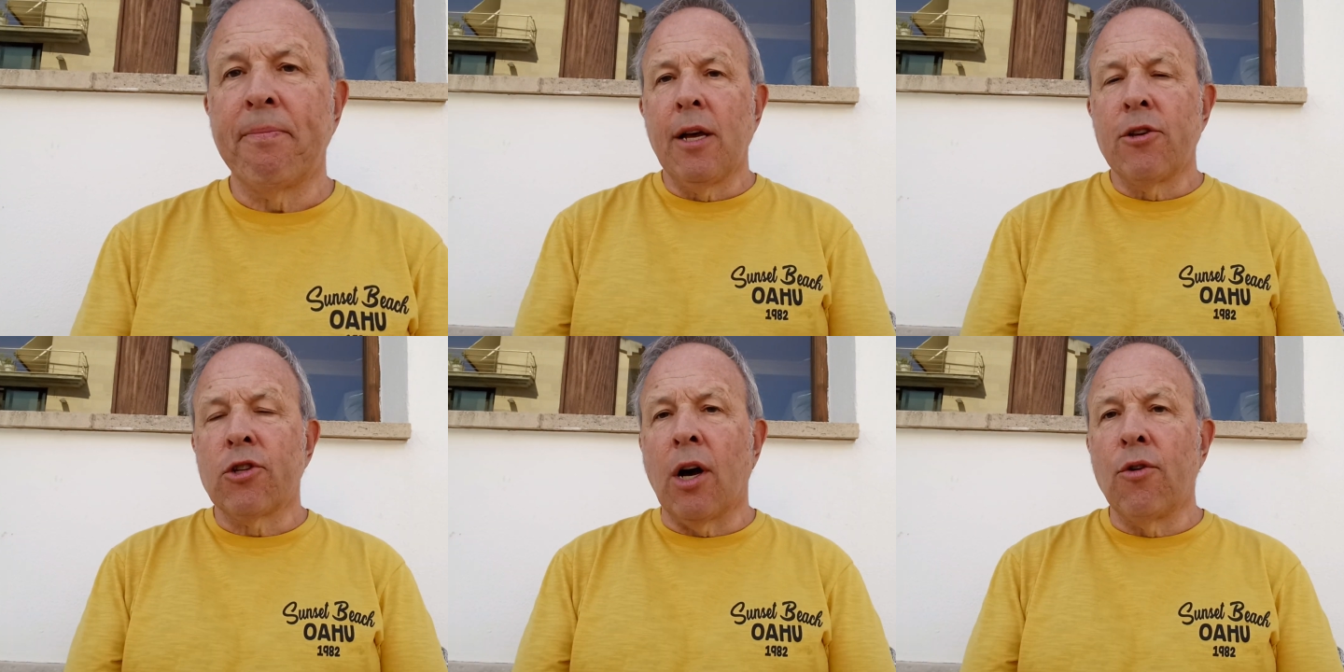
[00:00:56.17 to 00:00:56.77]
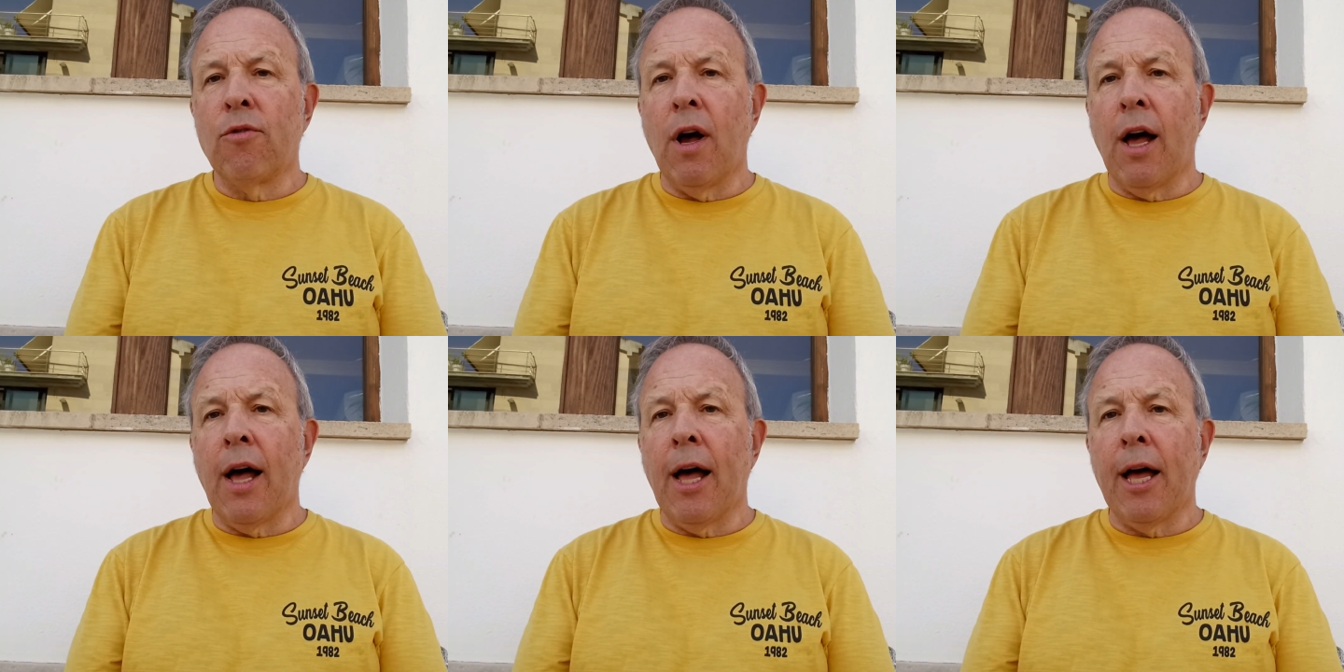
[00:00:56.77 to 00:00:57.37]
So
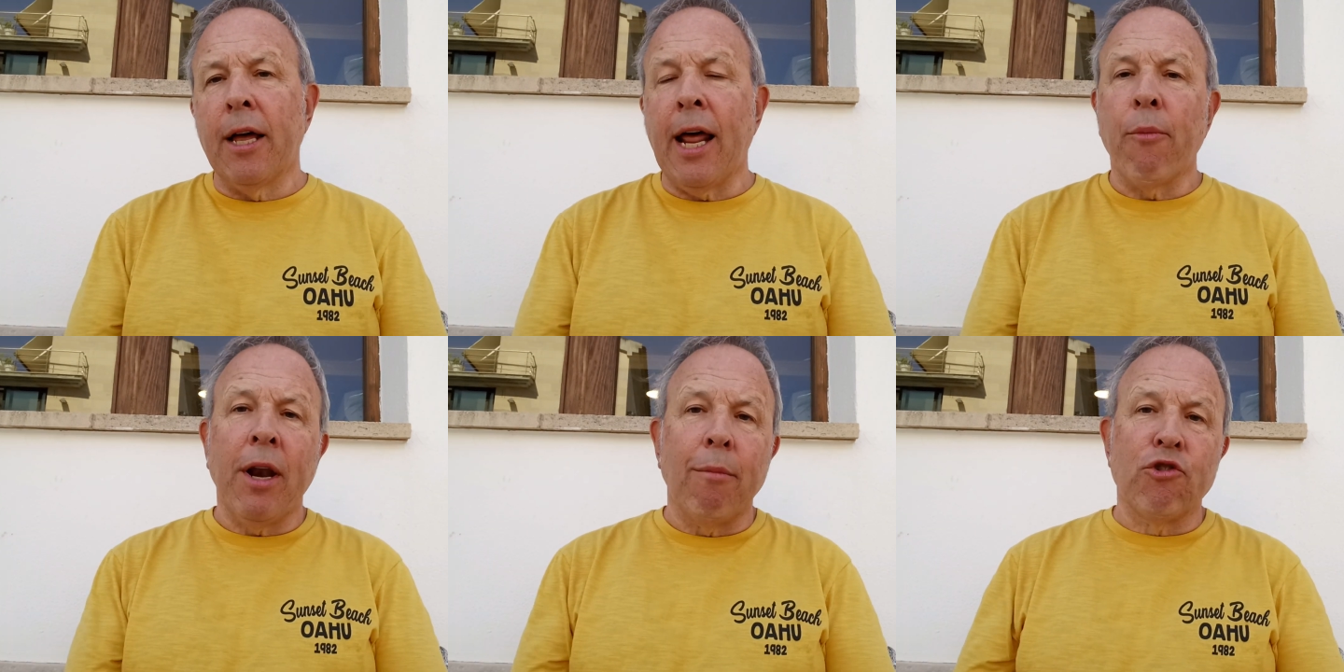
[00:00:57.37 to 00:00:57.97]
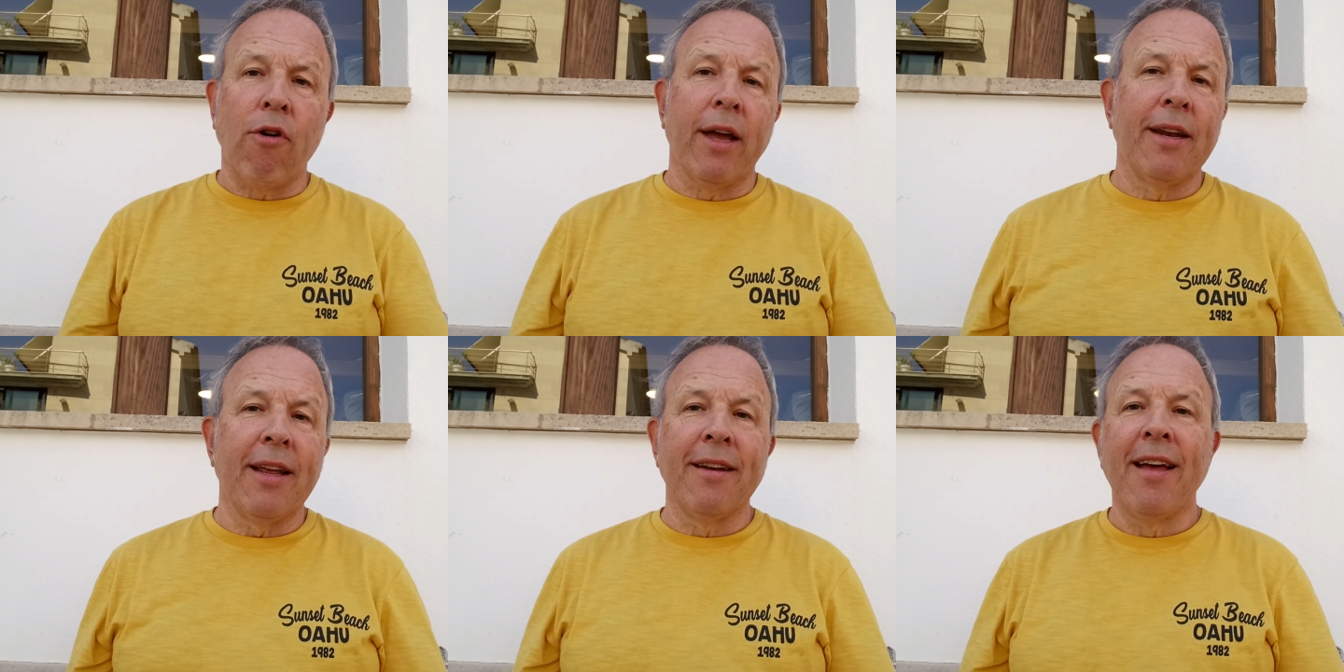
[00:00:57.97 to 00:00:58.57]
now when I'm
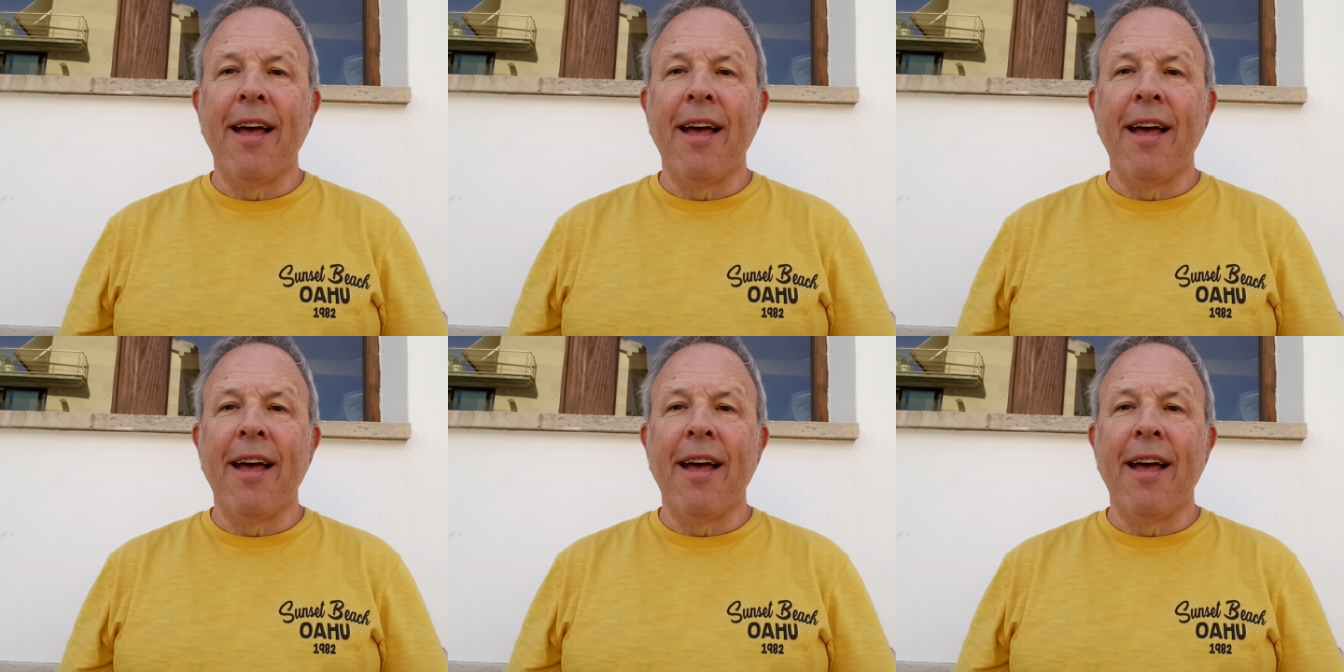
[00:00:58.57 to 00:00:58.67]
training,